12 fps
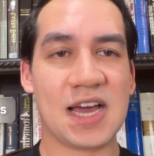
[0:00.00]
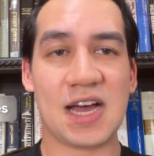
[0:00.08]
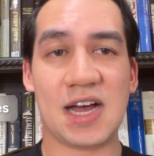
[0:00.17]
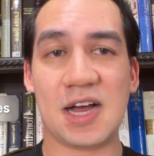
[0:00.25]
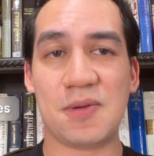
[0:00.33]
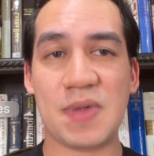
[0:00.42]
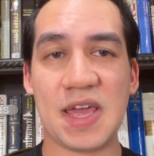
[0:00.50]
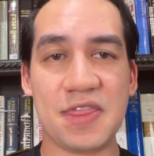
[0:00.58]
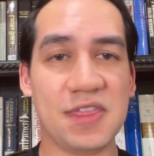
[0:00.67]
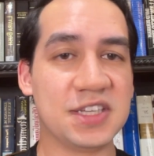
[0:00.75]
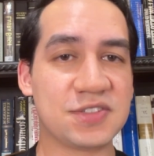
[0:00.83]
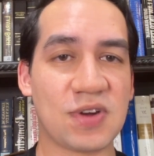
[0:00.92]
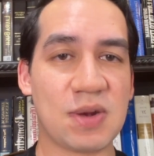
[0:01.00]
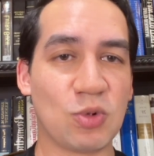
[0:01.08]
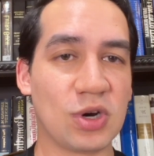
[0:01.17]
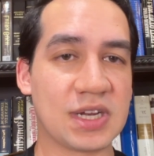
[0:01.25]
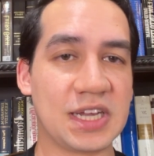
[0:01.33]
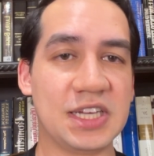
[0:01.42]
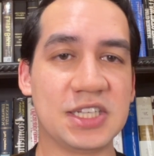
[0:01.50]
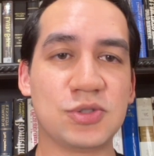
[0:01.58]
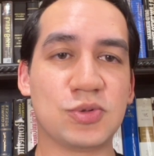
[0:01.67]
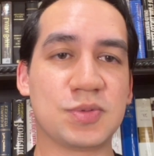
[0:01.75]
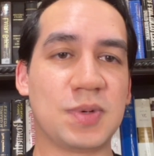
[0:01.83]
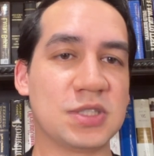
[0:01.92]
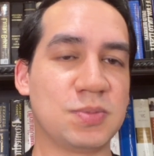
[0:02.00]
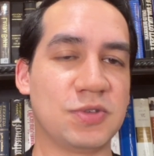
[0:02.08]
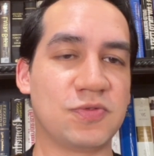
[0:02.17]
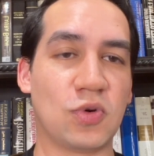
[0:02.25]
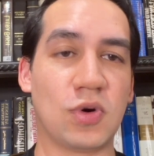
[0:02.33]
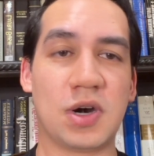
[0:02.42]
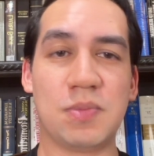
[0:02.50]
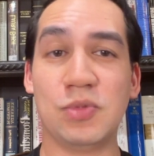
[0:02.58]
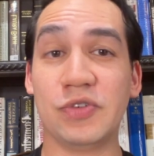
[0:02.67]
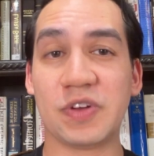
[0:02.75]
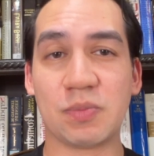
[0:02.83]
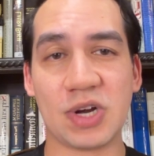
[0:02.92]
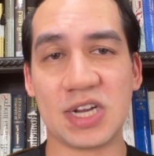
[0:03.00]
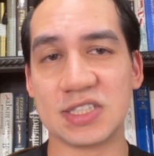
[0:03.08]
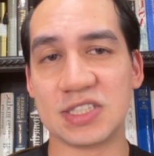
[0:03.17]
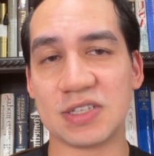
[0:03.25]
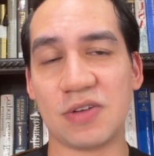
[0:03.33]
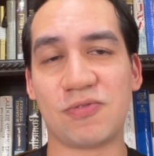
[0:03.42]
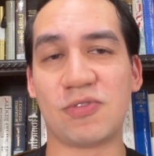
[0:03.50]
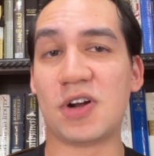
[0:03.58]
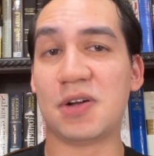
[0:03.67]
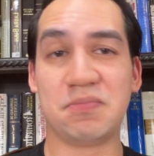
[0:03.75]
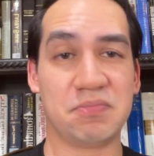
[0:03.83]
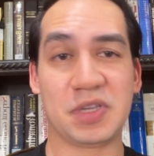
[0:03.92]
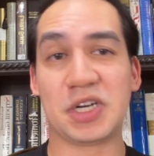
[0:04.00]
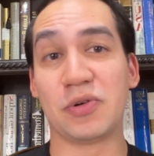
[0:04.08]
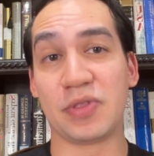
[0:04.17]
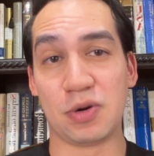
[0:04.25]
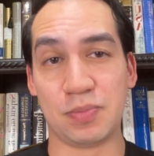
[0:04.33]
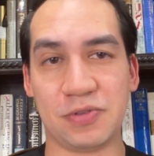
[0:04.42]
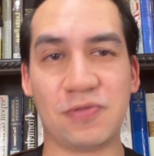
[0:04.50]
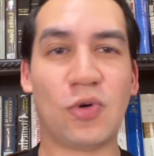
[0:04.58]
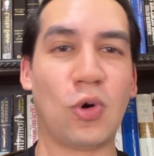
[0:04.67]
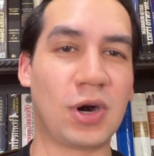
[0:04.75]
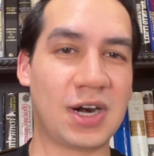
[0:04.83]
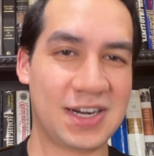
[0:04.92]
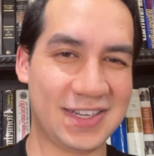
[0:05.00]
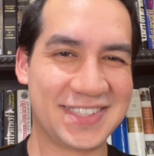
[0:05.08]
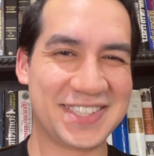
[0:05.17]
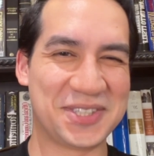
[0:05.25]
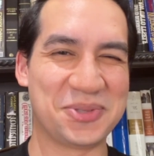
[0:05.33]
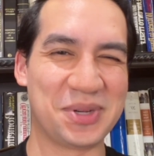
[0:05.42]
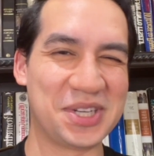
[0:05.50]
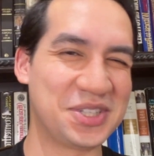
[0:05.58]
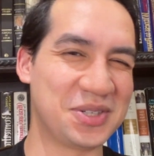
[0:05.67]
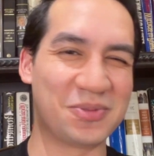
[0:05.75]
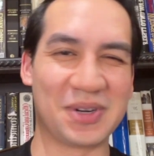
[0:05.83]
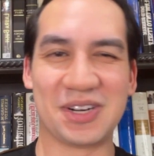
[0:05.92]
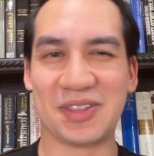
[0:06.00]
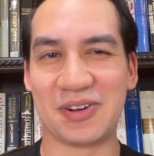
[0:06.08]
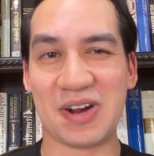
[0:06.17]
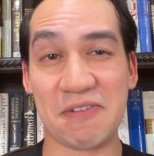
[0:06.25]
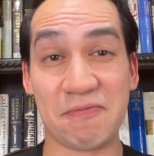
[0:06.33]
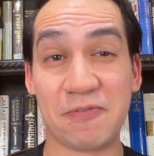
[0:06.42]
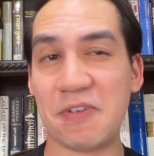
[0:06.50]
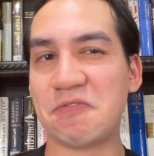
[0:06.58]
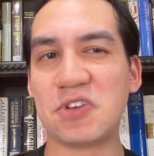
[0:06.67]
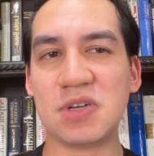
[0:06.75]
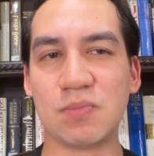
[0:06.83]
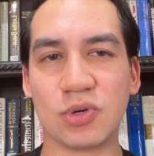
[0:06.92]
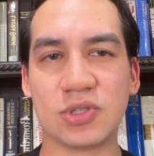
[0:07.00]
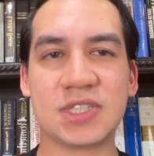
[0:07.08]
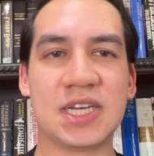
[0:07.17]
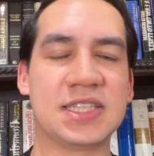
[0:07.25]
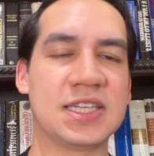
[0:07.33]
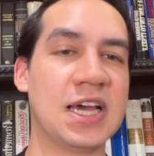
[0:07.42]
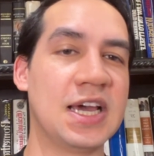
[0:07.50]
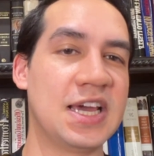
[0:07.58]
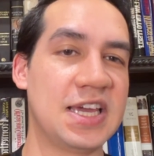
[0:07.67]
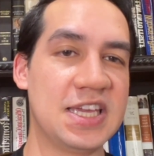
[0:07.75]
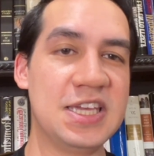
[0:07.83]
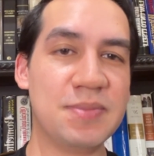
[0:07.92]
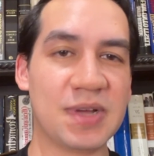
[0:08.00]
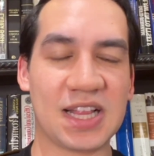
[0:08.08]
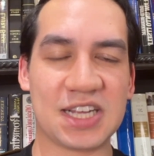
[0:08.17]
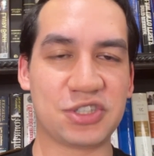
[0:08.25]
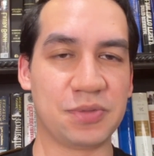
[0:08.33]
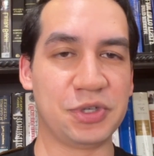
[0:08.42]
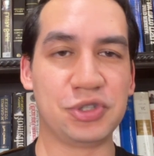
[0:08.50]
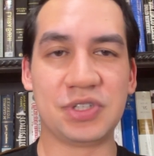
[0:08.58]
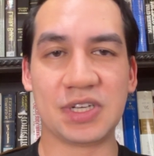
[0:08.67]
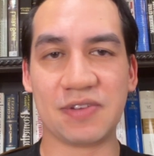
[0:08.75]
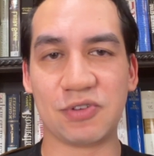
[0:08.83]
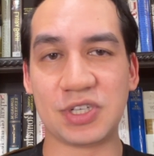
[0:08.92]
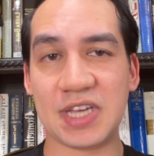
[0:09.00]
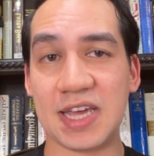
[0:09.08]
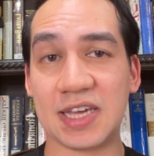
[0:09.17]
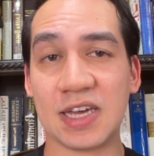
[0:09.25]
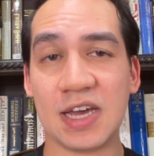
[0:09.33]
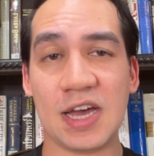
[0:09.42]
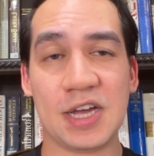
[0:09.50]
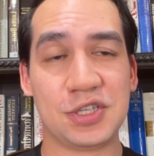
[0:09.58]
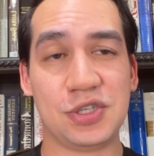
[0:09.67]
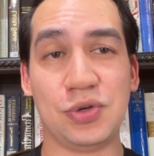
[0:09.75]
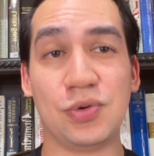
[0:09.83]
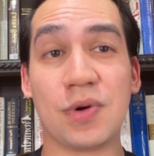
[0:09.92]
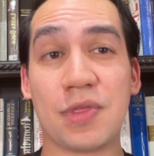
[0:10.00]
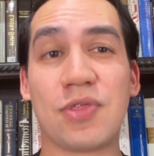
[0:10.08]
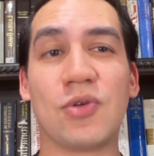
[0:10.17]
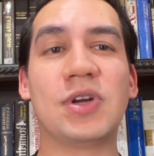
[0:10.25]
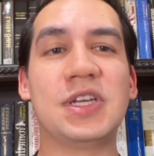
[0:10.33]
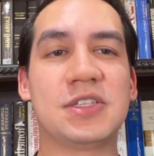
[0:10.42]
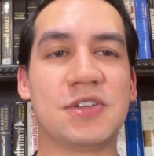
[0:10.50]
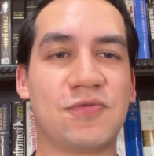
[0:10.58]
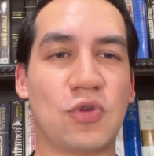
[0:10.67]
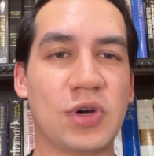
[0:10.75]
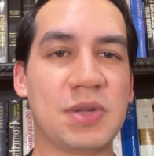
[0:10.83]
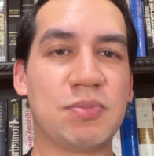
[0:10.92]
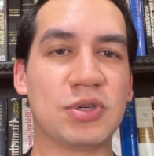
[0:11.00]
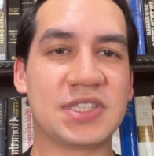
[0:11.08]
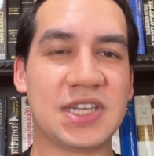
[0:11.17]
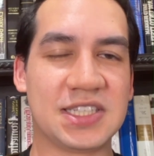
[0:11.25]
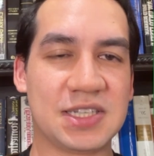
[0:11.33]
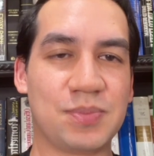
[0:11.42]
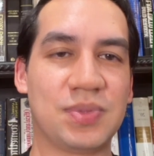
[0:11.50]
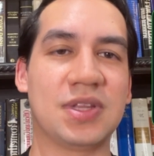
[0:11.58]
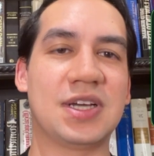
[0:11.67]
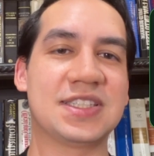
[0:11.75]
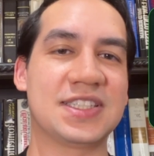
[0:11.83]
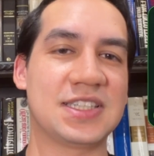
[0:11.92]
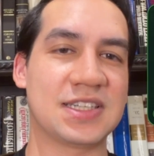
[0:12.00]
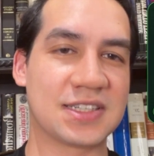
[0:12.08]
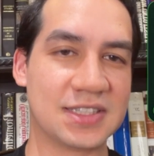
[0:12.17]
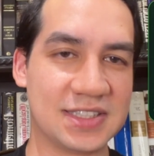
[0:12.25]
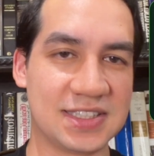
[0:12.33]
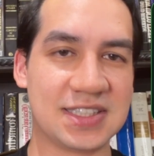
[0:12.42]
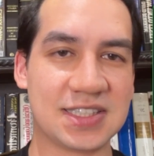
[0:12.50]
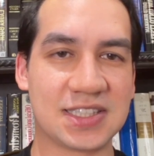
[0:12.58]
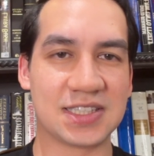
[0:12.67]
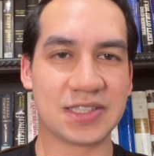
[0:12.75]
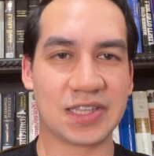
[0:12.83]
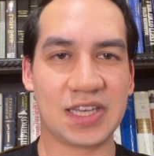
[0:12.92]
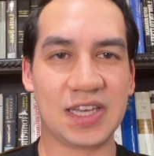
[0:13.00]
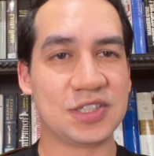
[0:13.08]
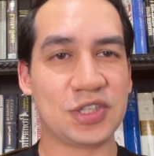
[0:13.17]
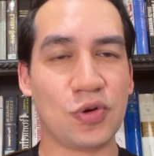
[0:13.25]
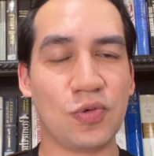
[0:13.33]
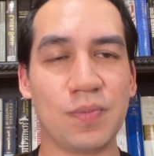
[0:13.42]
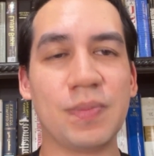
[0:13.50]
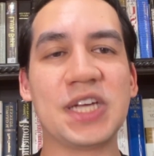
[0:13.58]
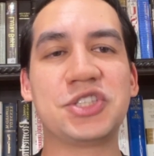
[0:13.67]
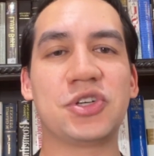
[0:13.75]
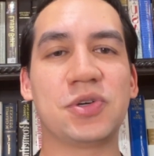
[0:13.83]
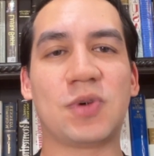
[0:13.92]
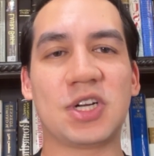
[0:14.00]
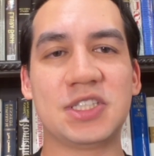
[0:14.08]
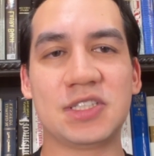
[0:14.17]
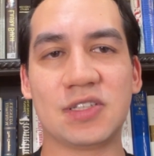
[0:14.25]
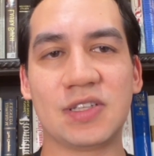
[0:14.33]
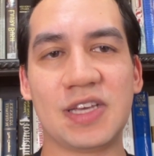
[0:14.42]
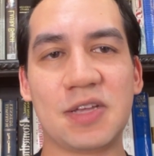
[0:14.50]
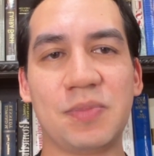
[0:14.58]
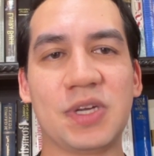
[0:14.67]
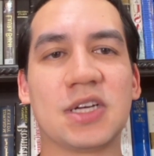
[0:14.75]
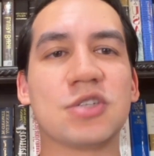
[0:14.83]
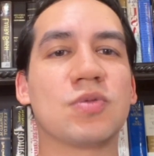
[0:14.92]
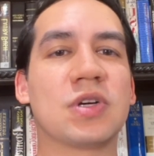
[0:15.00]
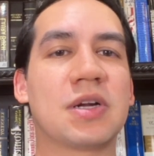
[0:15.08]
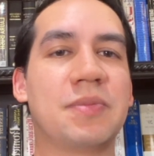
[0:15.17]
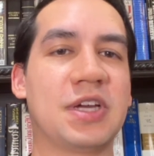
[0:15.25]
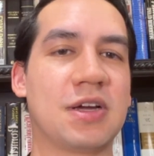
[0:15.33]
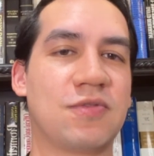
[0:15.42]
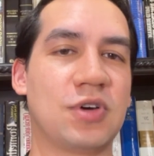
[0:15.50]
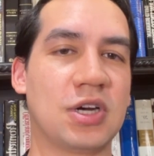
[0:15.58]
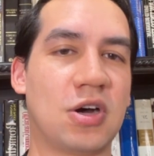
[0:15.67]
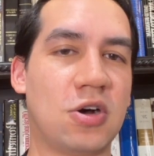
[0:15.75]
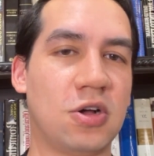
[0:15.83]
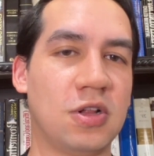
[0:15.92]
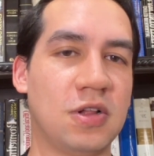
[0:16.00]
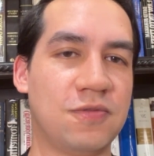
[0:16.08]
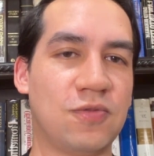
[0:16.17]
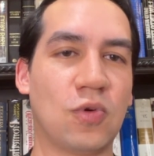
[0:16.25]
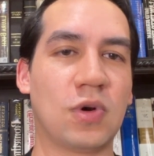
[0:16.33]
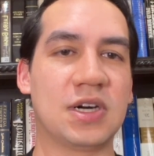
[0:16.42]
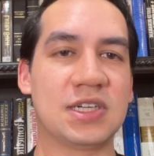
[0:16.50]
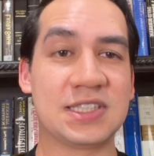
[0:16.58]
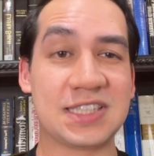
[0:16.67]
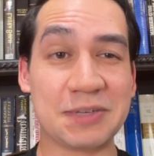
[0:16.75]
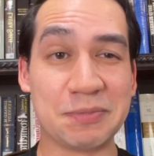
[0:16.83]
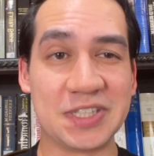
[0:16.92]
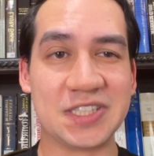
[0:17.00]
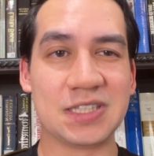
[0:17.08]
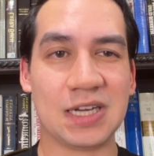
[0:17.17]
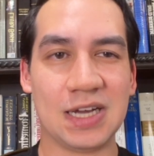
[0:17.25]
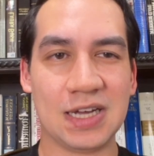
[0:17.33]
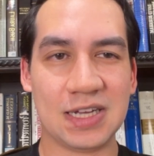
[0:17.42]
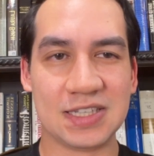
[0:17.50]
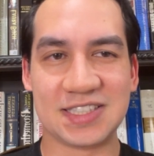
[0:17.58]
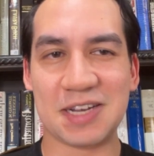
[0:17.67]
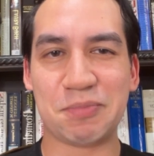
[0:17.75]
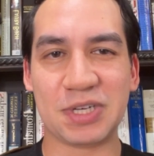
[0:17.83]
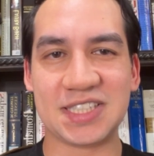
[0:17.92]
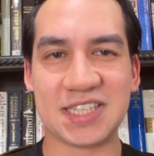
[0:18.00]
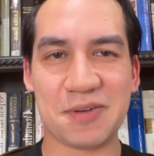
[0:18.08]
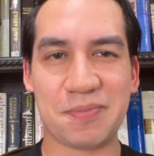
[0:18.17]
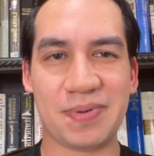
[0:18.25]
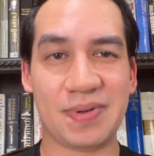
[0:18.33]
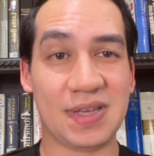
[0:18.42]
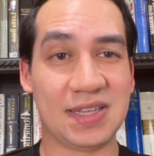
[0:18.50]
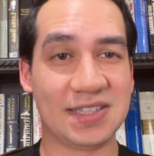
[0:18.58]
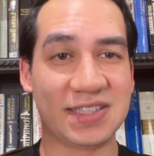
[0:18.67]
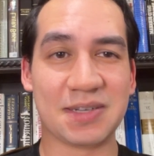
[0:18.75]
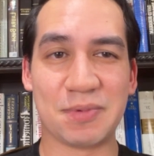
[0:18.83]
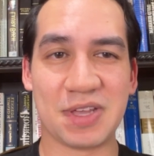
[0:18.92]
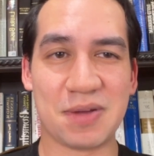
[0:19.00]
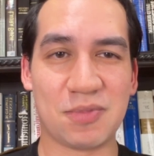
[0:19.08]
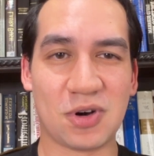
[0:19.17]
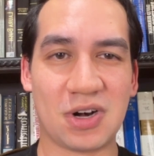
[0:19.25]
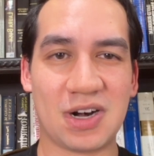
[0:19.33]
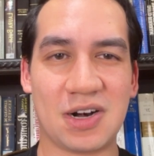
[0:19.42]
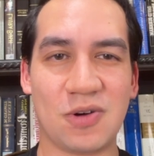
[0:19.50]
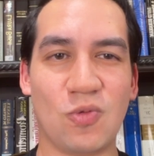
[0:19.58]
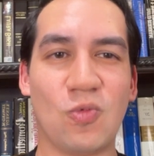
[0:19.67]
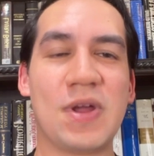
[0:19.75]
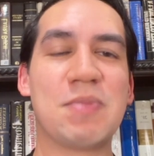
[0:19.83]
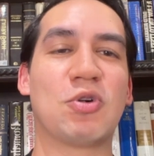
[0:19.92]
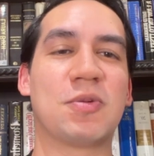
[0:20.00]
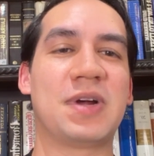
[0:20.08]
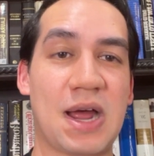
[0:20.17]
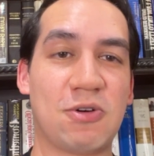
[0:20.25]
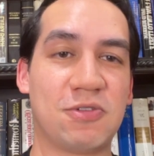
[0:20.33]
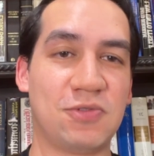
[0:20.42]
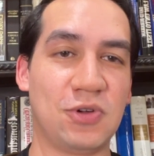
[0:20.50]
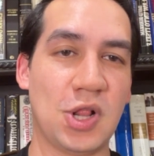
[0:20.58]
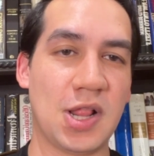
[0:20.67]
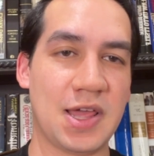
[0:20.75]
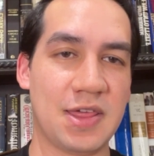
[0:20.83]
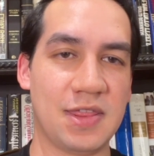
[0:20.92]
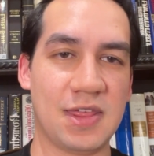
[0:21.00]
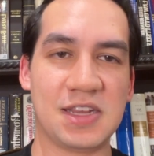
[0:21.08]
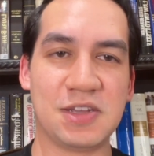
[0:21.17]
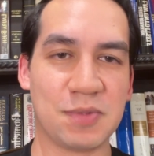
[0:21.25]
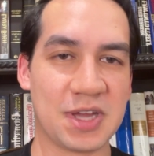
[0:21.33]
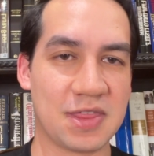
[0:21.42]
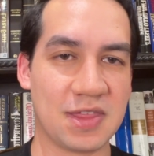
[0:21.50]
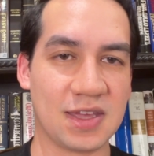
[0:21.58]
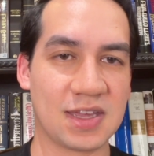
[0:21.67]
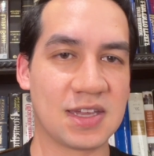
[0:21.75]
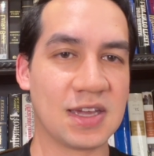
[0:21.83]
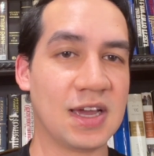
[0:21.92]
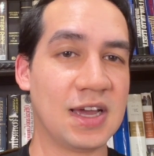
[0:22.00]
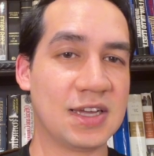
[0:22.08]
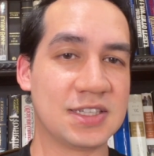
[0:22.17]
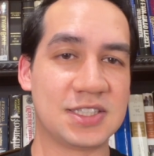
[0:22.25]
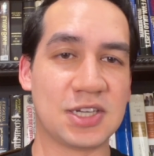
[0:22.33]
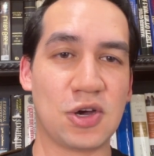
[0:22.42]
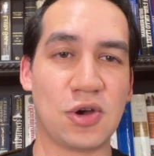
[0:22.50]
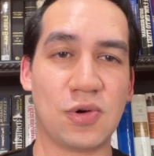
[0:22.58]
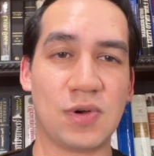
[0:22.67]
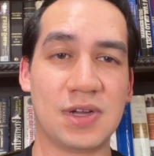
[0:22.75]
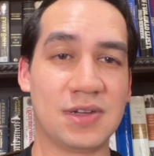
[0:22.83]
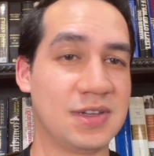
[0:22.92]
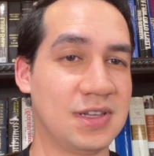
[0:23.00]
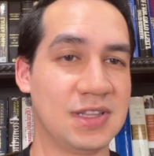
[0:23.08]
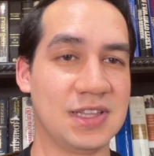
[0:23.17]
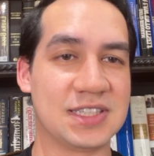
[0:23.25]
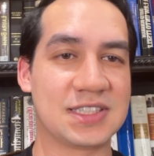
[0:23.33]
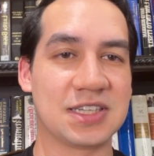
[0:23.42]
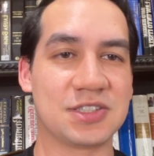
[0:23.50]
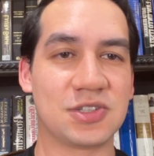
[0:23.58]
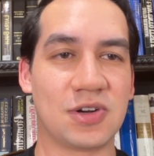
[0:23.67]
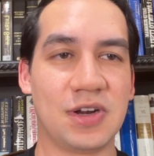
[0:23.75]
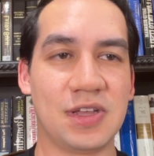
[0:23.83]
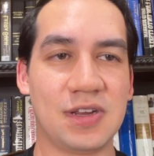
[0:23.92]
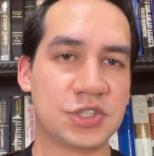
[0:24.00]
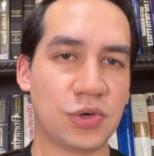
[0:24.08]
And this framework is responsible for moving brands from their before situation where they're at 15% email attribution, give or take, to 30 to 40% plus consistently. So make sure you watch until the end, because we're going to be covering all 4 segments step by step, and some of them are way more powerful than you might think. So let's get started.